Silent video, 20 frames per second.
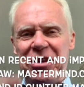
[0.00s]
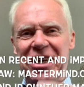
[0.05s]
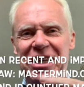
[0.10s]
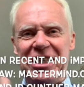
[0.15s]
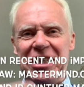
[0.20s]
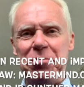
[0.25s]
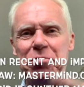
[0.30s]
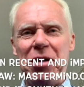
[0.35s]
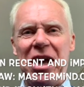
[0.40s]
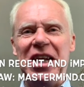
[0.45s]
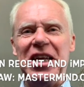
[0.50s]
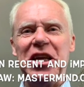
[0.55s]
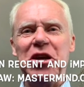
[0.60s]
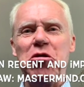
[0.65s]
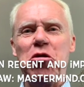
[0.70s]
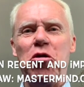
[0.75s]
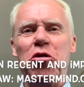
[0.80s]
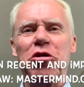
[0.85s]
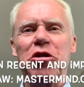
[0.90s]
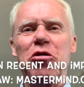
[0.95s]

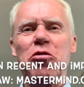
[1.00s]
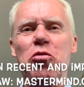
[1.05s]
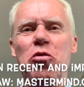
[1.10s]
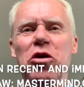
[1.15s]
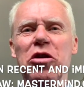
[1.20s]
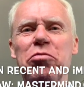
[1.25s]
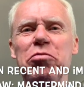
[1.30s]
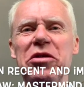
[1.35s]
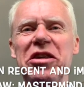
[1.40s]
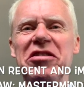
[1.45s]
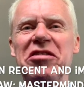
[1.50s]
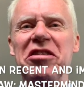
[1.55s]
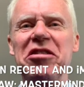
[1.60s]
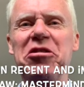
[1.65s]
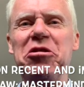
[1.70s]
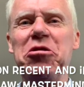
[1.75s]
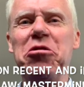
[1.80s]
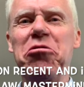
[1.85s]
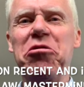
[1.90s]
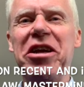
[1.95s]
depending on what business
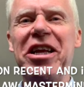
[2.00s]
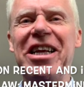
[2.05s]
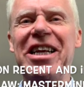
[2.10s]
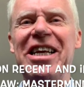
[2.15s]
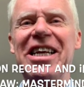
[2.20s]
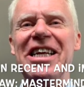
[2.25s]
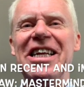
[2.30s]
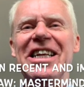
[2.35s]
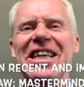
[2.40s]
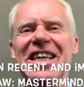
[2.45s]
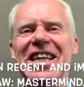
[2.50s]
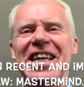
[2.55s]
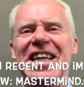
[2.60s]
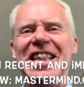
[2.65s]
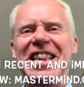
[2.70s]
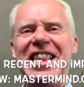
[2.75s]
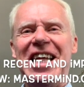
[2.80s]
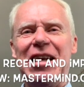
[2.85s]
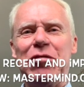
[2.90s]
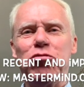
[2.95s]
you're in,
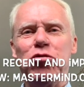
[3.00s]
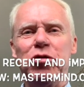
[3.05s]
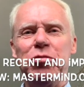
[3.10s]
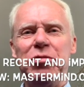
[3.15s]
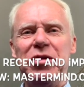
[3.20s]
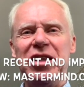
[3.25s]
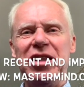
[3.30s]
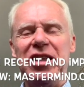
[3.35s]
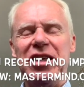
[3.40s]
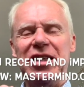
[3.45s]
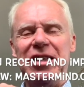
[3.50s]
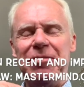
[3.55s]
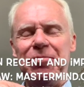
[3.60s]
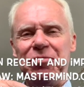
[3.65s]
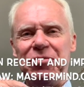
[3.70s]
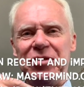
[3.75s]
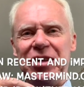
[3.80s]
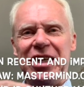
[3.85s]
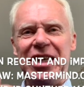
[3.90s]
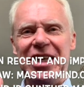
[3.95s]
that would be the
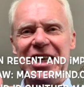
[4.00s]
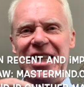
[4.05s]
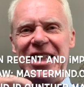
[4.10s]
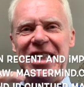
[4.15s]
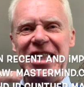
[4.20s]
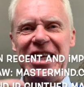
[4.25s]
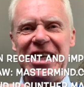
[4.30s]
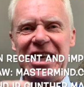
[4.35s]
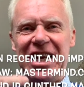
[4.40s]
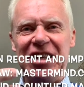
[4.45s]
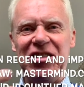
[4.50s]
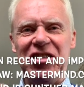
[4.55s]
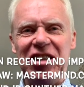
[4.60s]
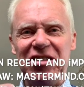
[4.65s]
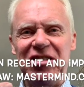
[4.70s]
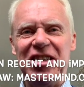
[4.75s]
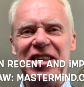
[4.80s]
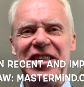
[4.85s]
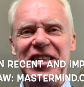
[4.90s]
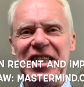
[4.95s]

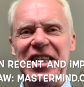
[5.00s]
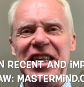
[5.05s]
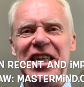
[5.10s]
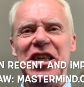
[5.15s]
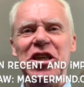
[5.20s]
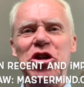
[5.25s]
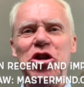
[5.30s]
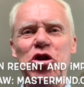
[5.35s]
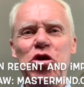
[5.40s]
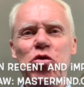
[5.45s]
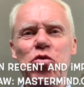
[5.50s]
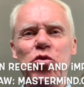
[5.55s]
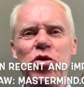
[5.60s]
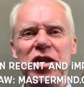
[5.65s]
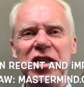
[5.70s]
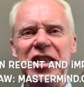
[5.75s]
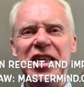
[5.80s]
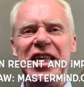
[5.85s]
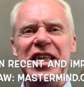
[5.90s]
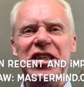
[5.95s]
necessity you
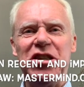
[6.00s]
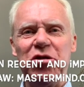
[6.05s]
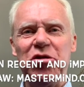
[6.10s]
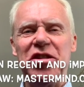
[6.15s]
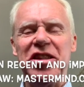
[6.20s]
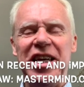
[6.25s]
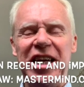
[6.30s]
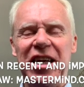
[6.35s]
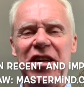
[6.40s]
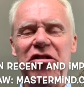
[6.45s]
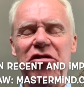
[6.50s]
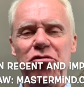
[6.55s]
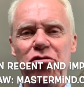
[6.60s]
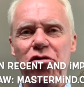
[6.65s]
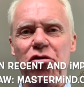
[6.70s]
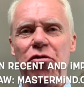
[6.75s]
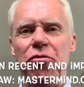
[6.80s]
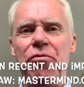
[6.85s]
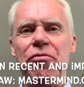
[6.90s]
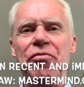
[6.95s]
would need to think
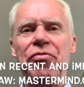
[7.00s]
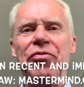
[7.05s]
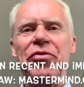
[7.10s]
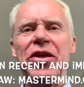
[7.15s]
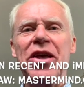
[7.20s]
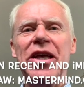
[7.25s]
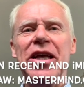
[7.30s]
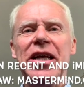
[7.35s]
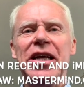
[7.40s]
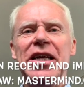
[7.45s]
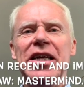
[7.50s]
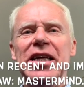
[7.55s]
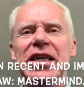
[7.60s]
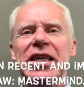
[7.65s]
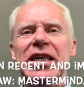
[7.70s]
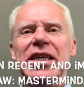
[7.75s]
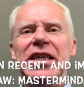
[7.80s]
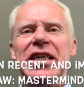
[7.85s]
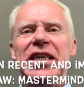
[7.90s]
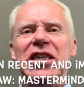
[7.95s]
through.
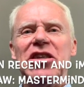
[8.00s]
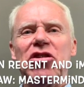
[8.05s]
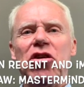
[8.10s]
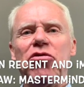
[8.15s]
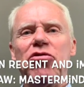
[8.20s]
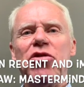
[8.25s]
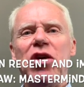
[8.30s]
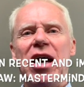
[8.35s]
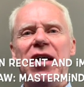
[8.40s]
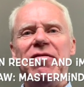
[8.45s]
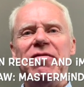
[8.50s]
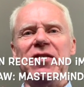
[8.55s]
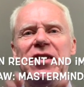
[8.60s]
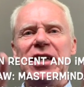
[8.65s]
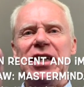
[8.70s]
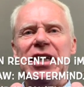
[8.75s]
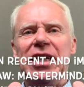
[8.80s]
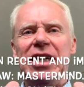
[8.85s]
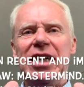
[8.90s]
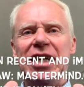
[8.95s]
So you have
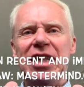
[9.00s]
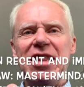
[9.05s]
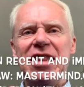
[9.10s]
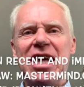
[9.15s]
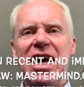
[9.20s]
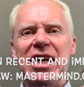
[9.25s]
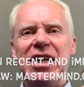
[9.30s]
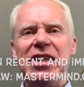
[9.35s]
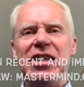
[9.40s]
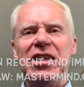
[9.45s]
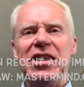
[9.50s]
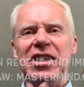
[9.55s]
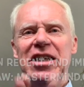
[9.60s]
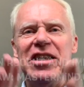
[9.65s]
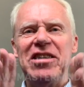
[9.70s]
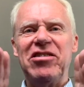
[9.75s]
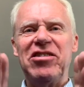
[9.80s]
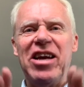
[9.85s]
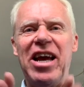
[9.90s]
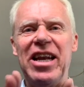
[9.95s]
then
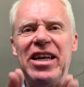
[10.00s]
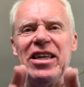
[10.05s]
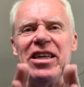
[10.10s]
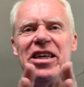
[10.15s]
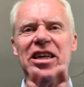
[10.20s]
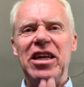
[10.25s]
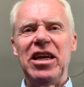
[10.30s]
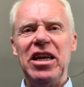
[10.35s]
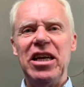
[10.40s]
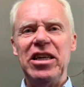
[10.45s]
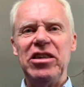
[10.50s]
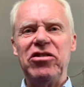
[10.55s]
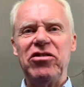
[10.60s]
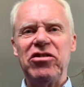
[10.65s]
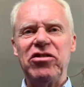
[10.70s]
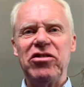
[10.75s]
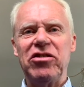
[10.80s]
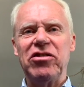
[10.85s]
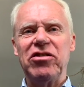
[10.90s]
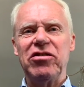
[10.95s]
10
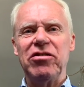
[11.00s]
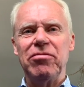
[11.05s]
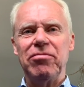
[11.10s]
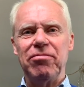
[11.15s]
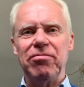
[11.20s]
lists